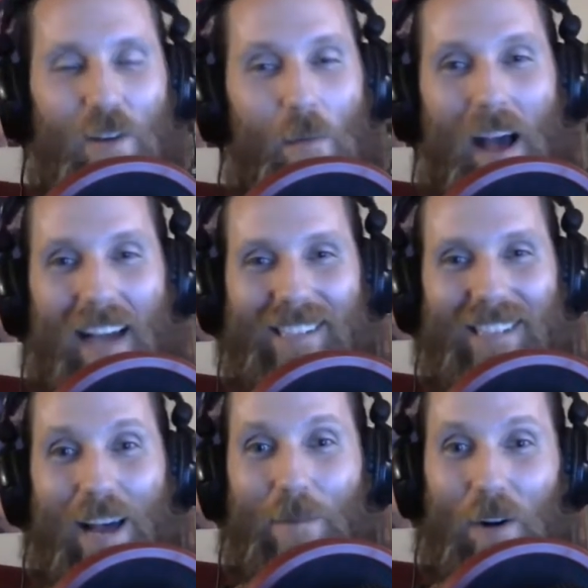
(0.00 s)
to
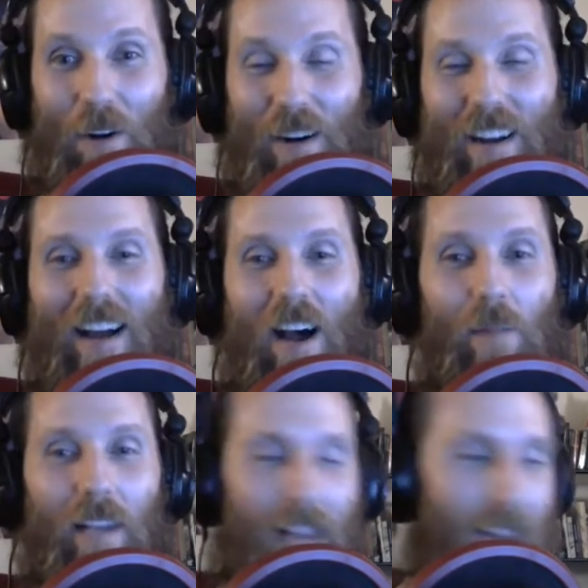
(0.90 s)
backstab her. I'm
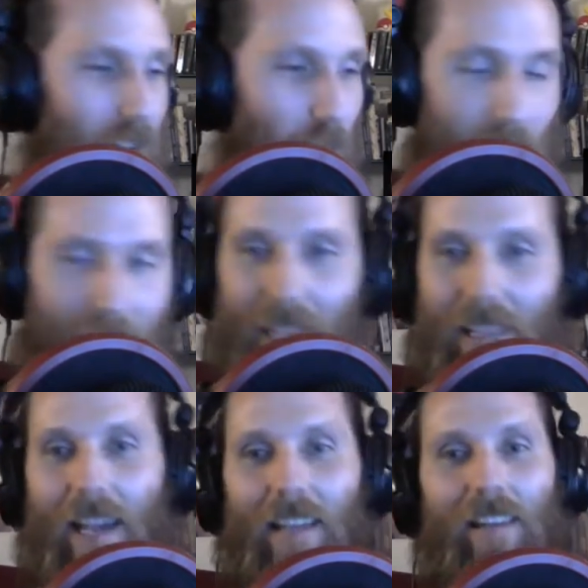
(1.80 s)
like, I totally get
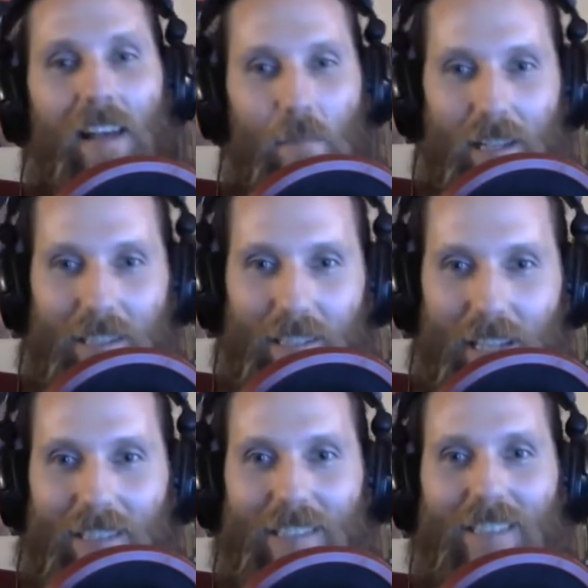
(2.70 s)
that. That makes
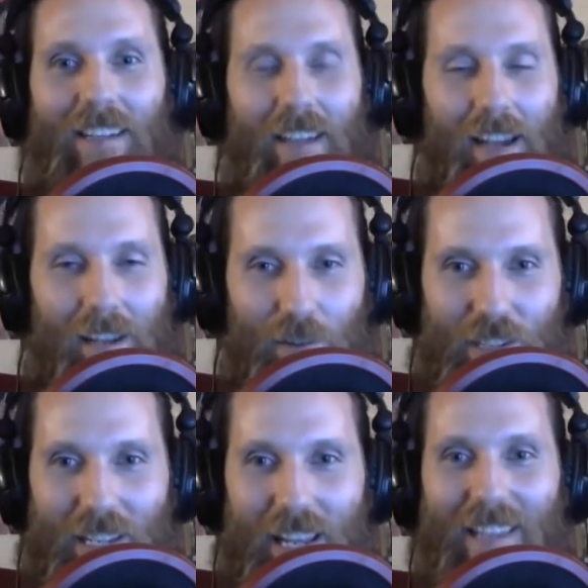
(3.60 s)
sense. I
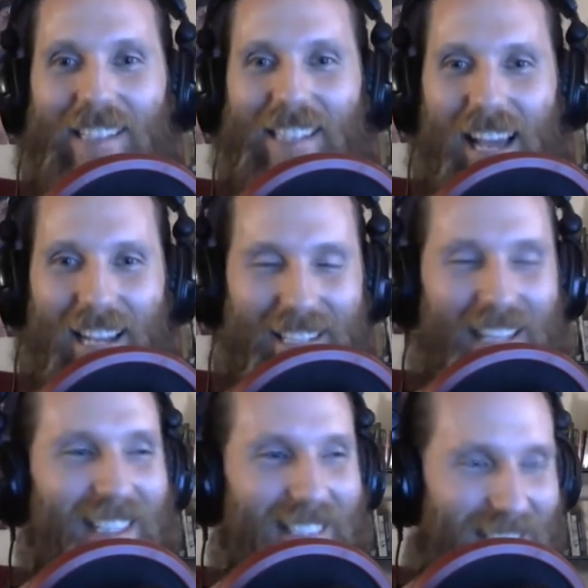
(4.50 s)
understand this
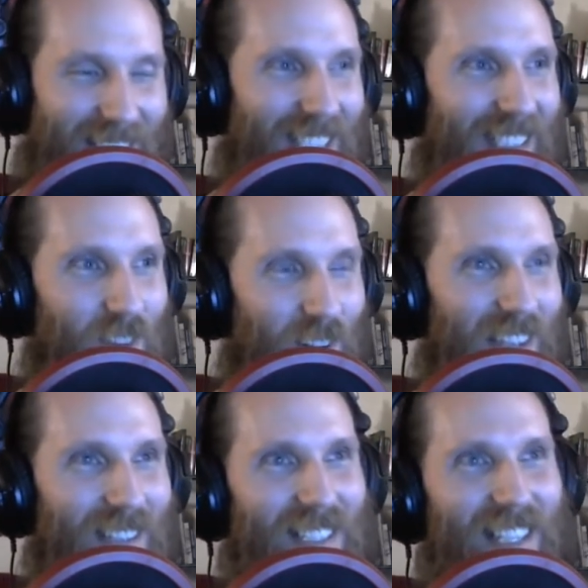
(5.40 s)
tactic. This is this is very
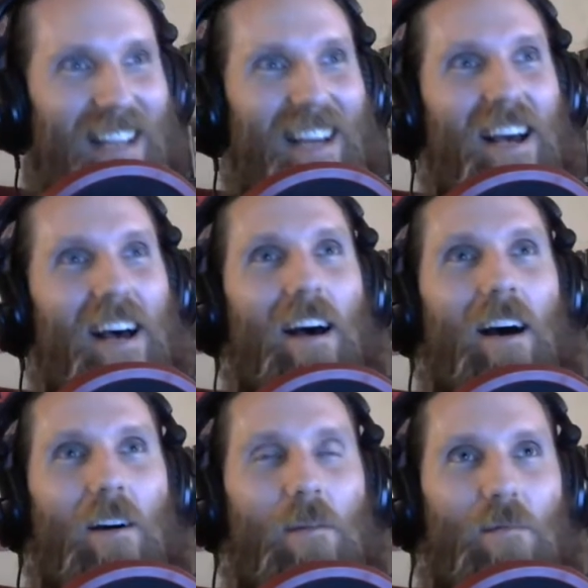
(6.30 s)
interesting.
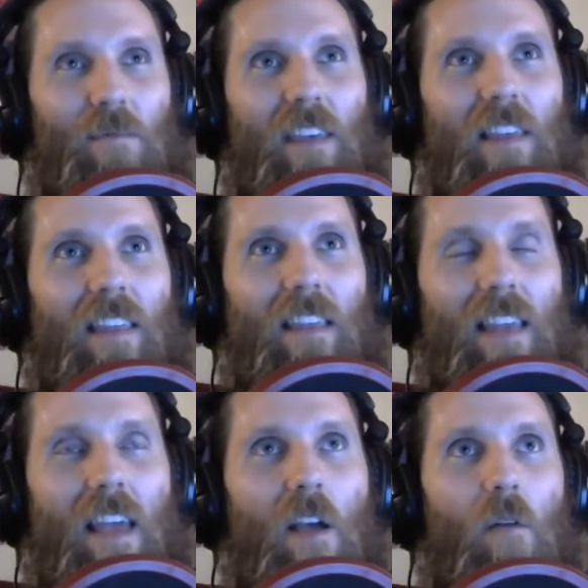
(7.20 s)
Um,
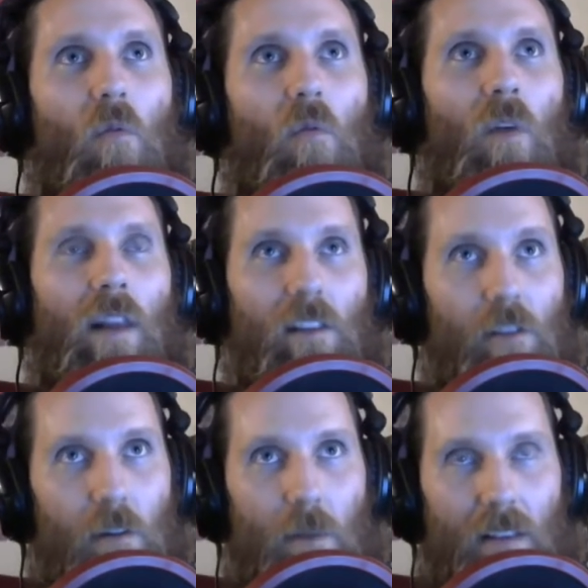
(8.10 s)
when I
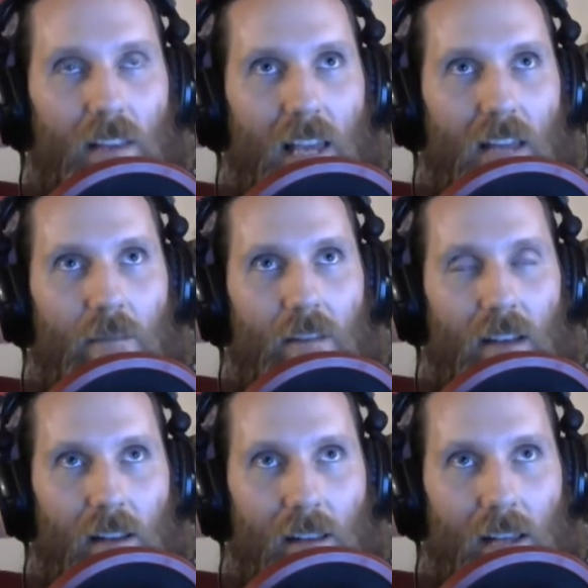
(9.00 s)
learned about the
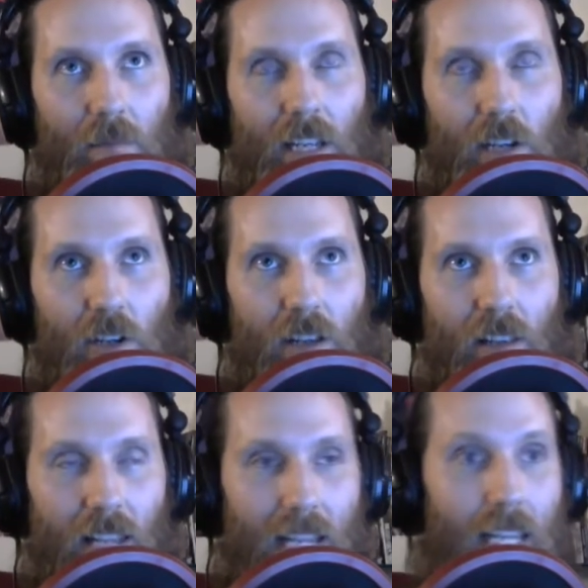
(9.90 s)
infantile amnesia
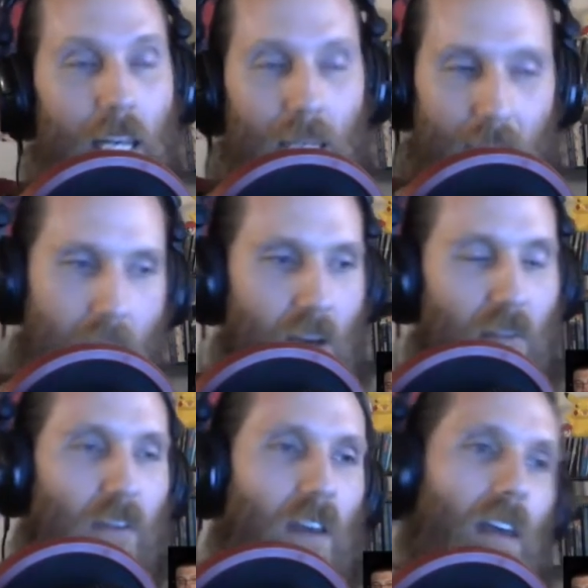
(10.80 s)
that he didn't
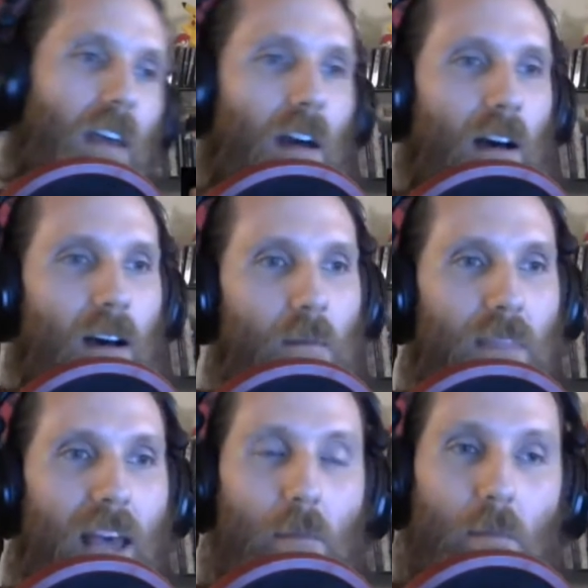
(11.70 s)
have, um,
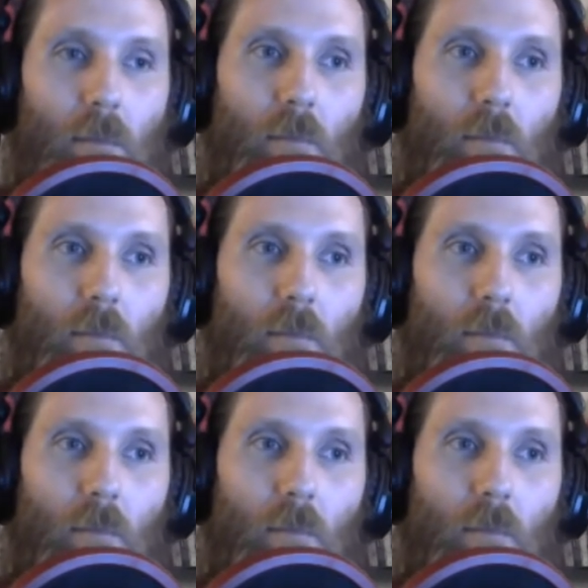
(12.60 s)
that